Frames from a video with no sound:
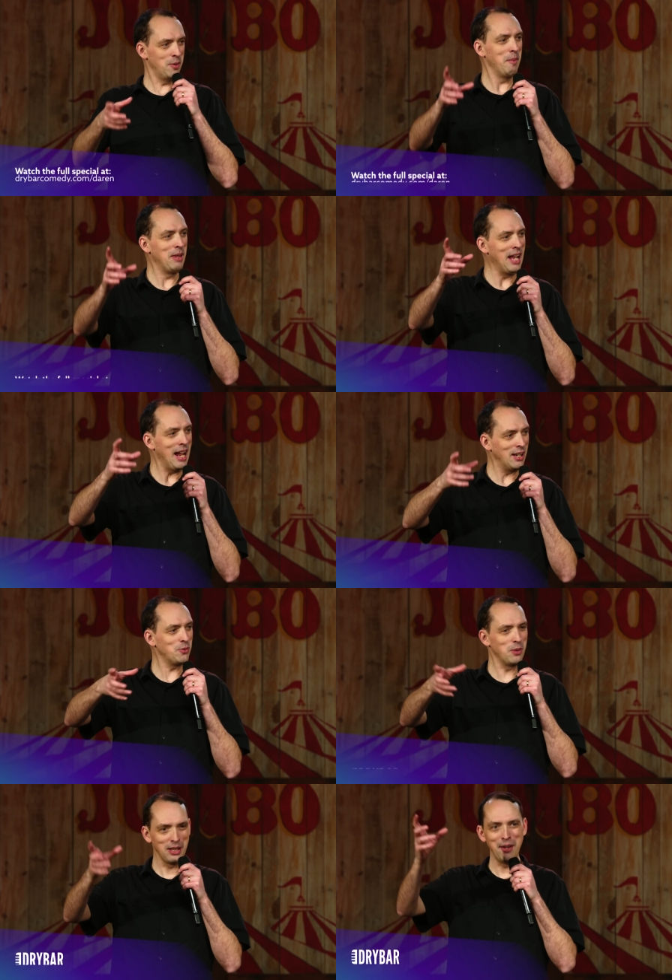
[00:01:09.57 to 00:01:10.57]
you remember the
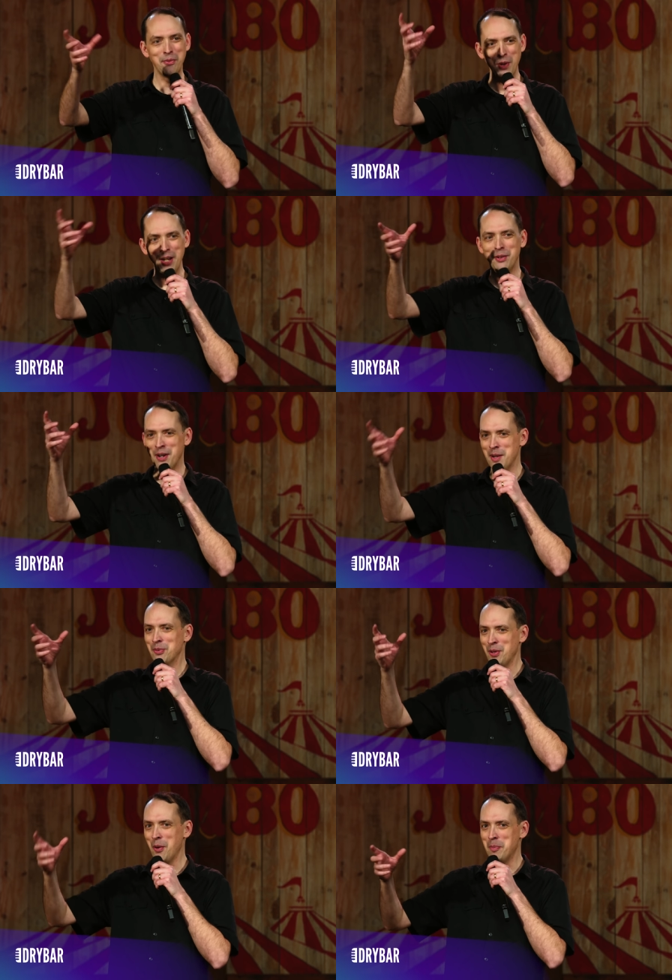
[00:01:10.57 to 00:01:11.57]
80s? We loved red
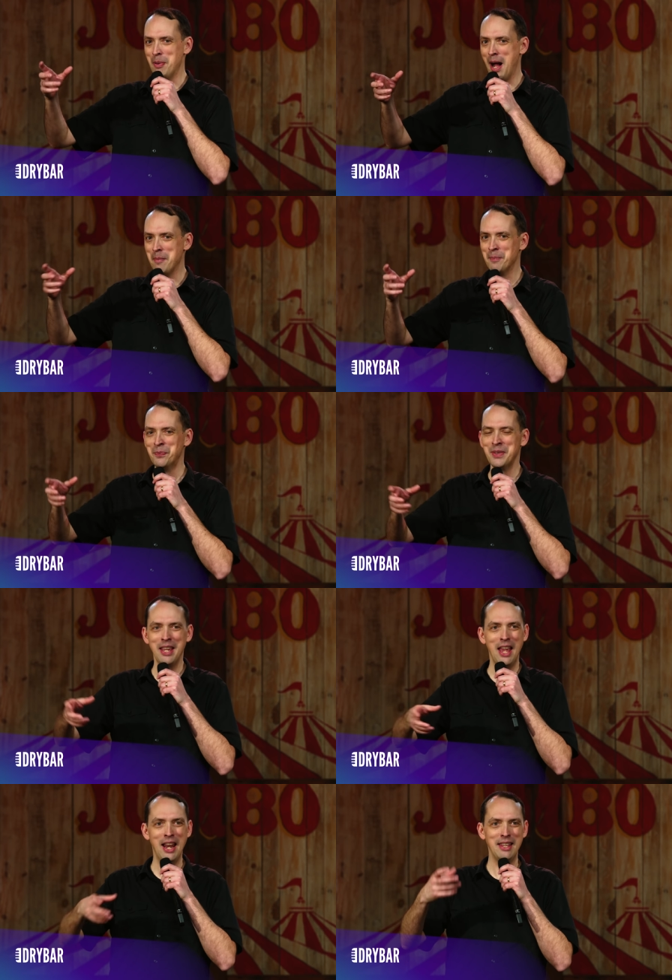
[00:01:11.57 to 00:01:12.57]
cream soda pop.
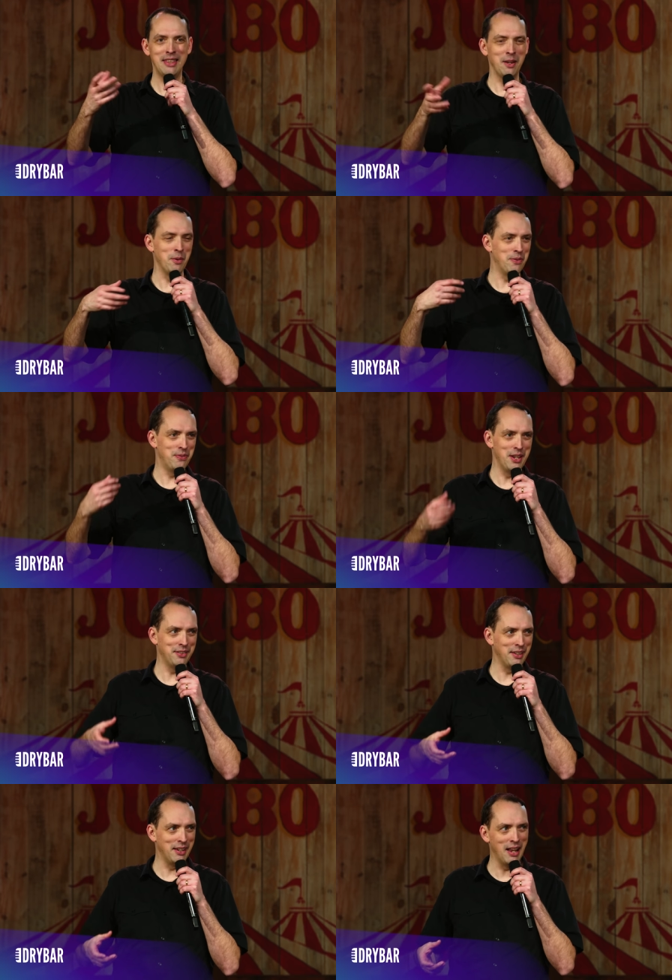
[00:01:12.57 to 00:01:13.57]
Anything with
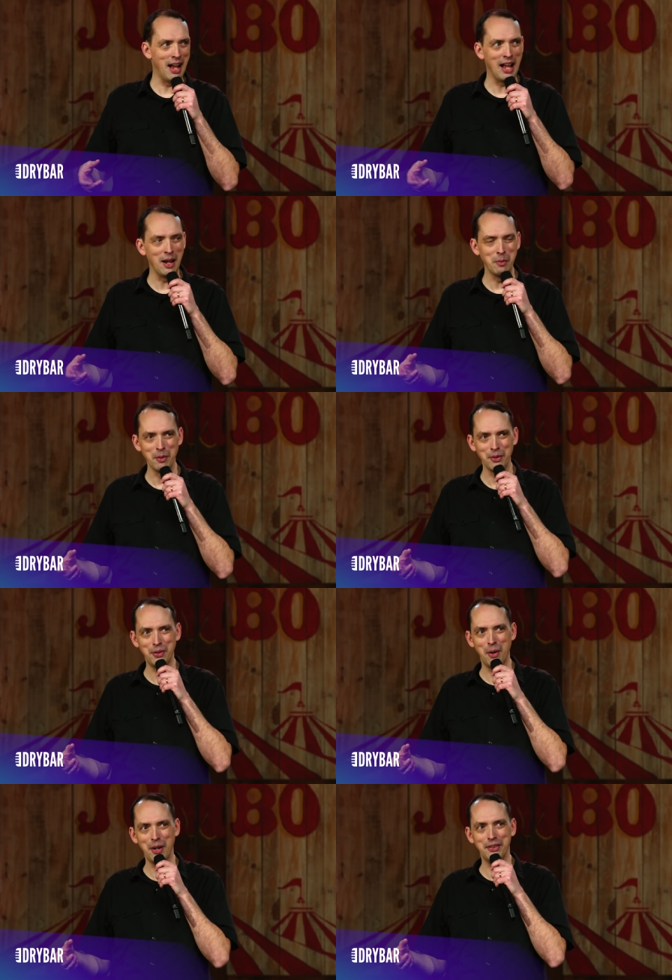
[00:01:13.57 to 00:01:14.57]
fizz and dye, we were
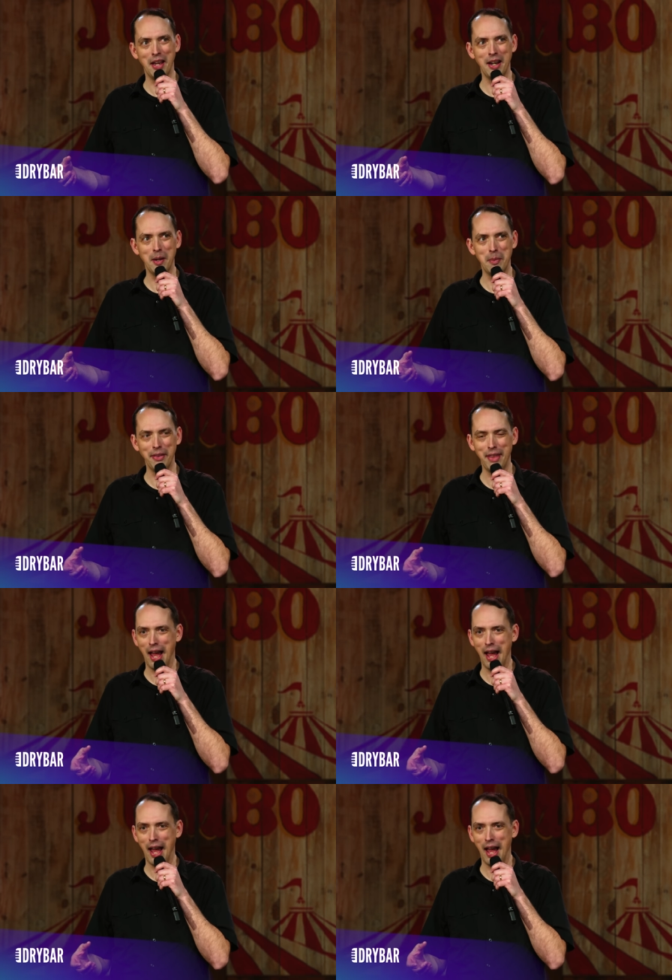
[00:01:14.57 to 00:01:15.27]
so excited about